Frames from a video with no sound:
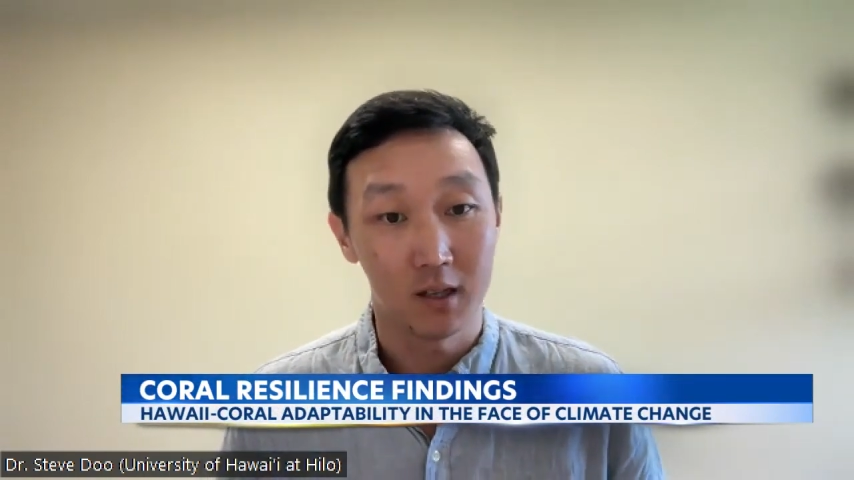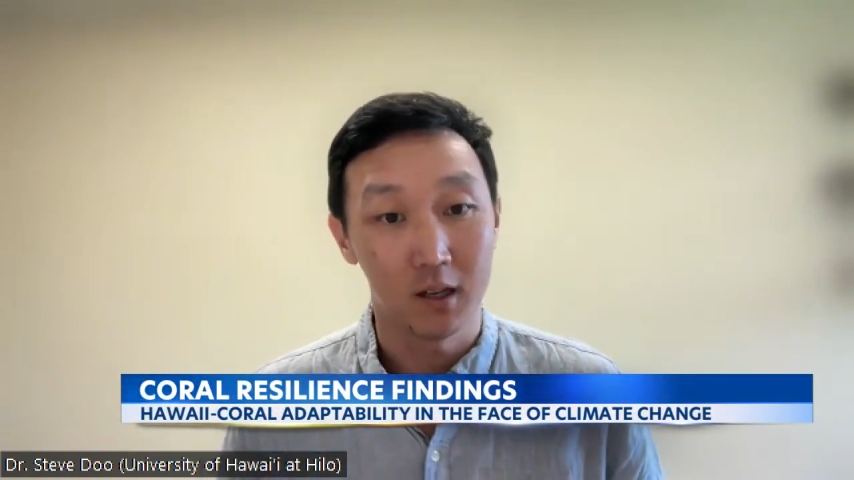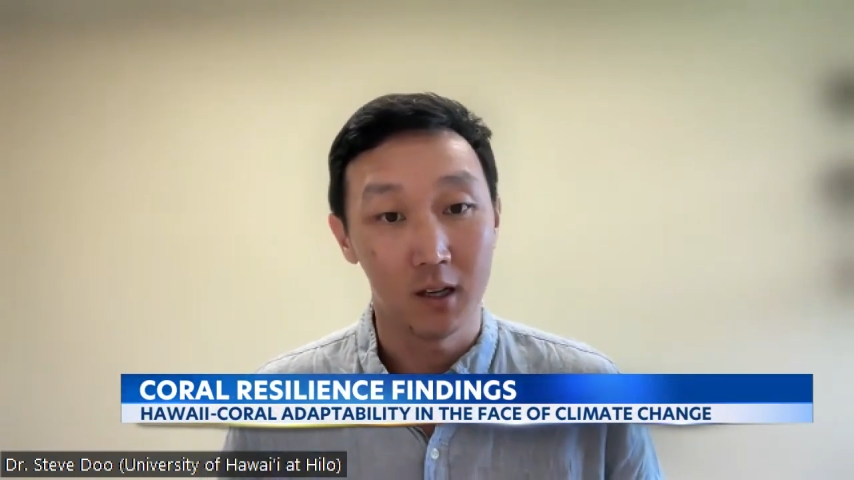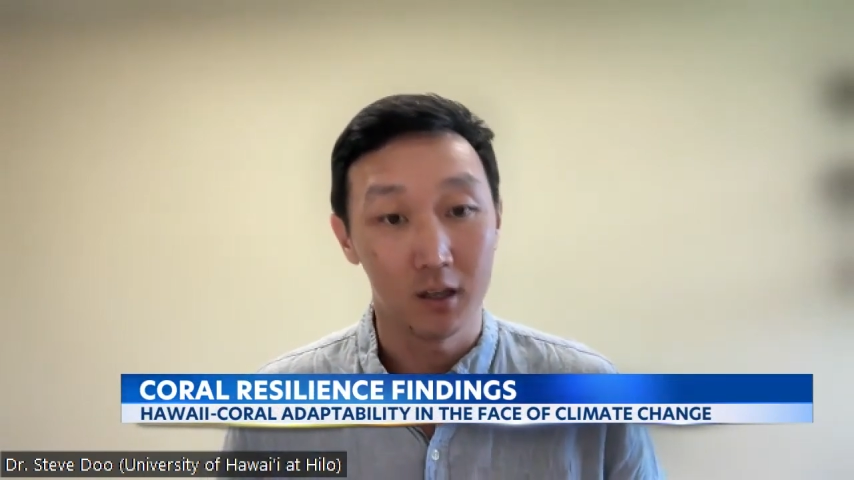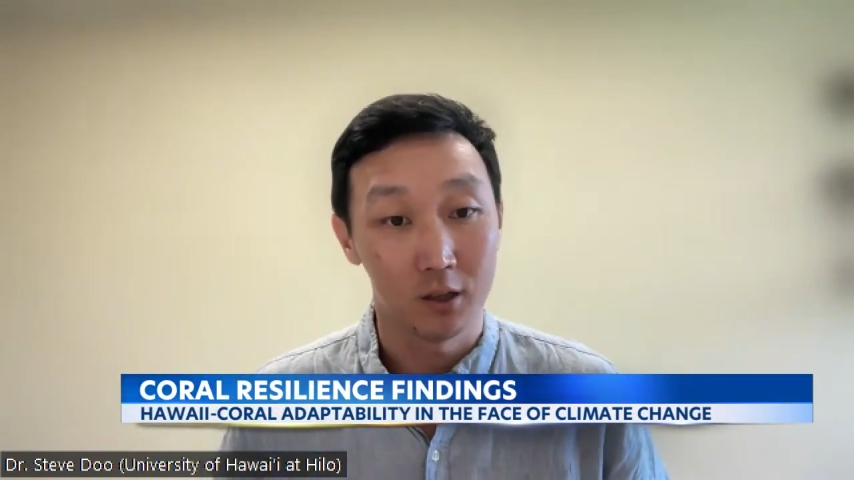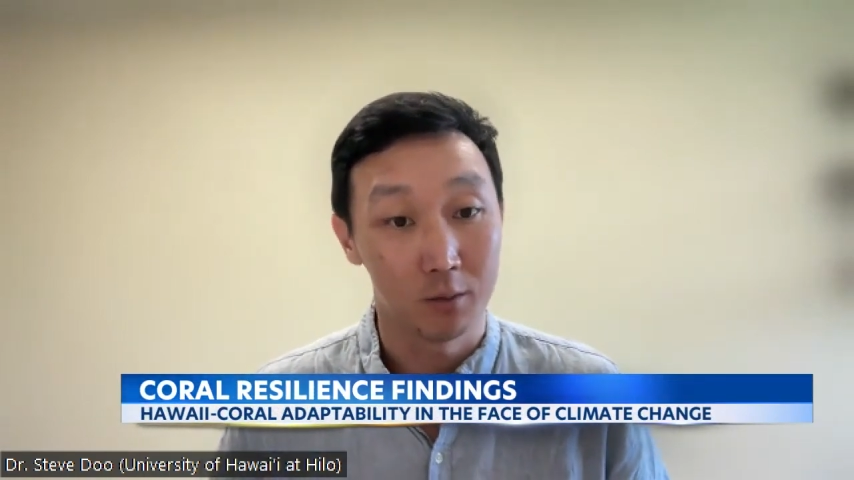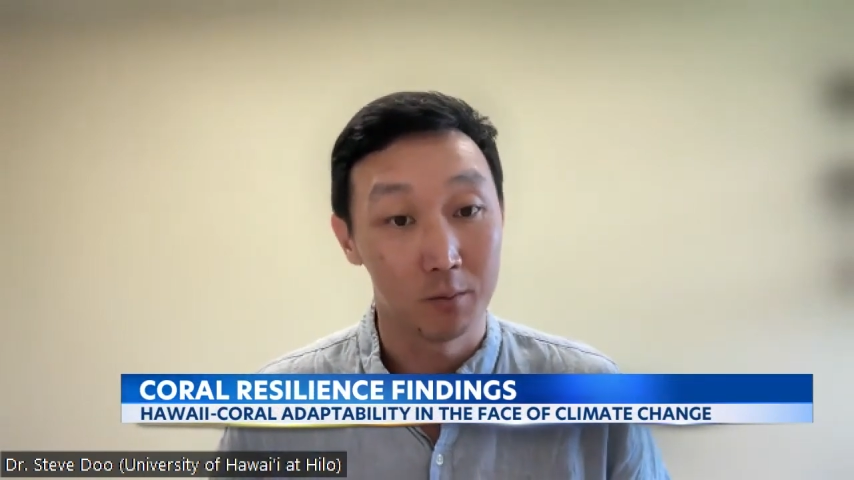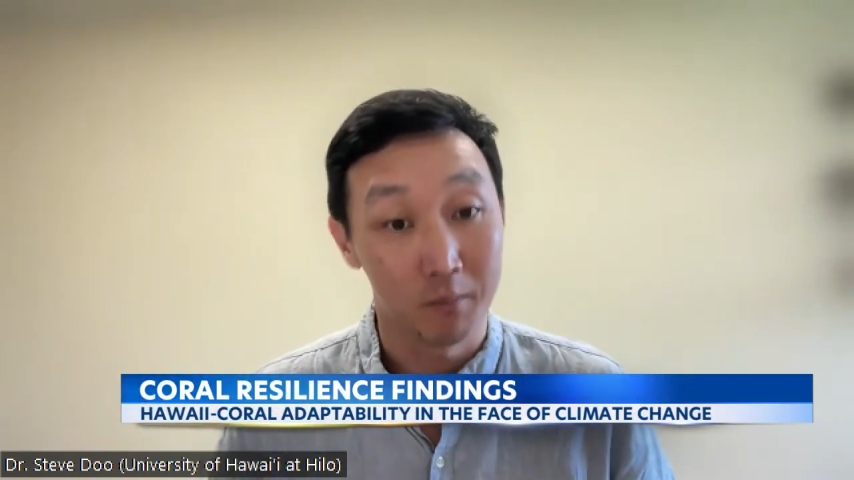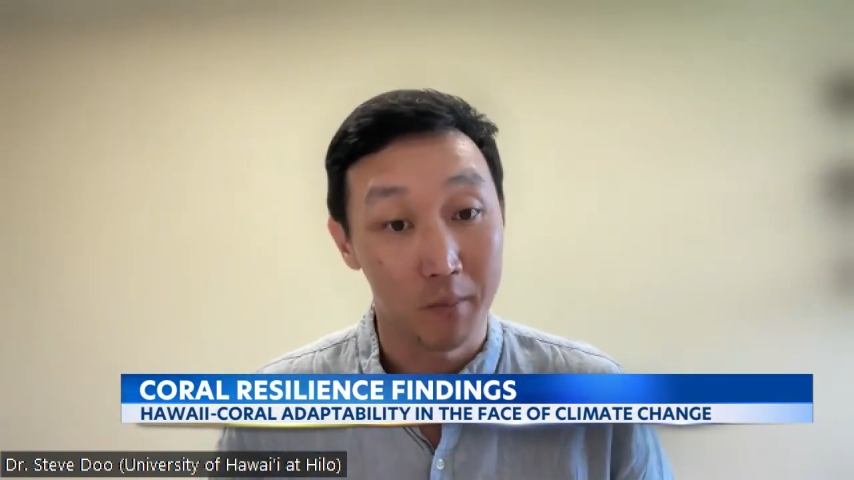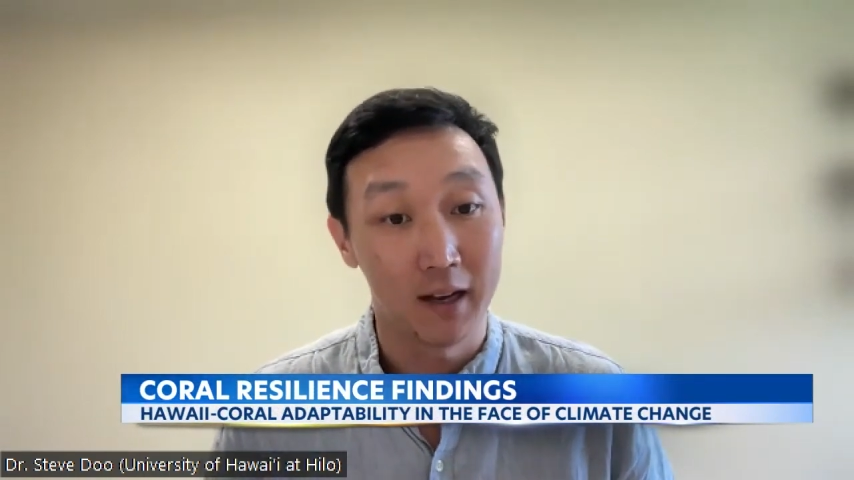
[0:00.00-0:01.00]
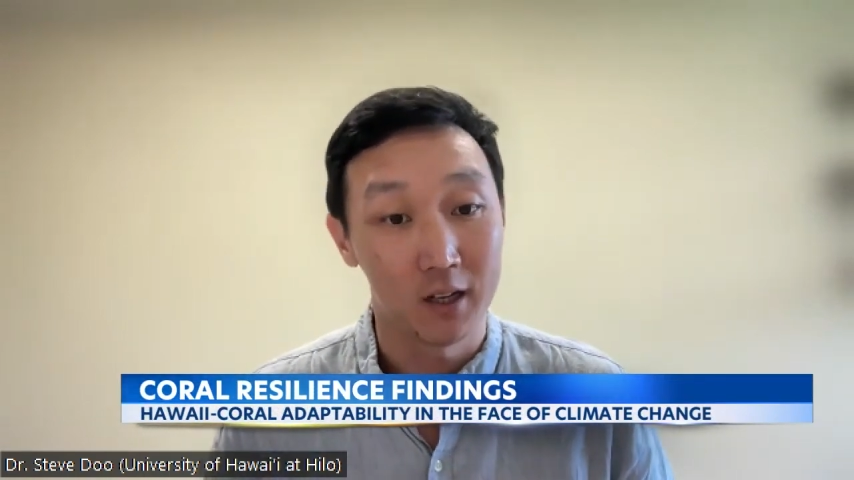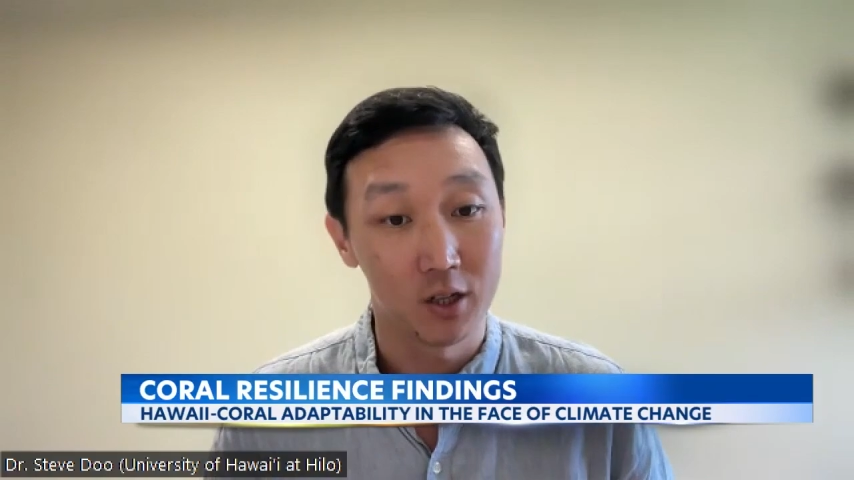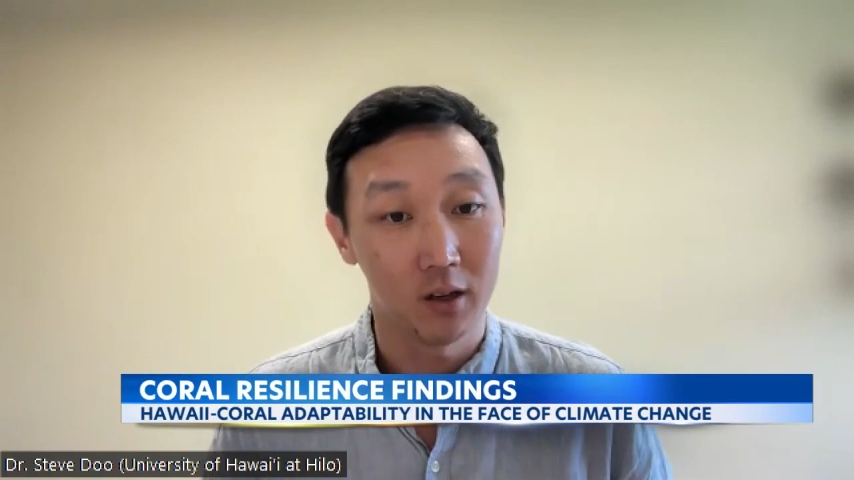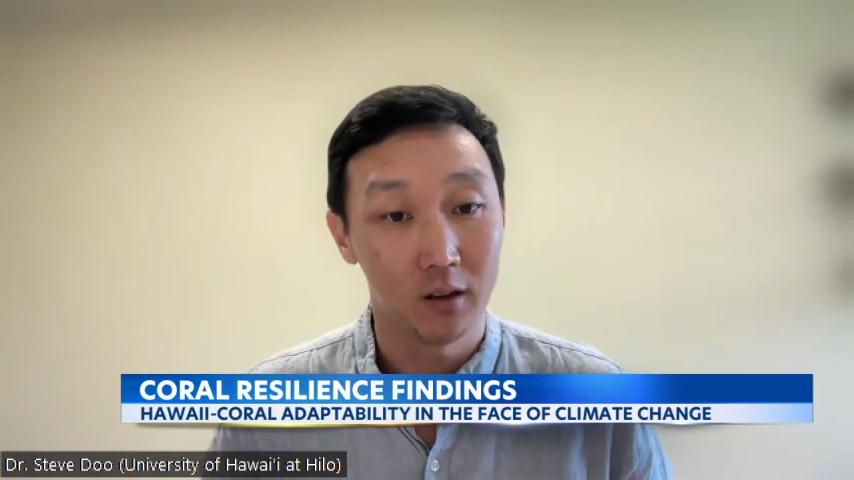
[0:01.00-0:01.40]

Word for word: in terms of managing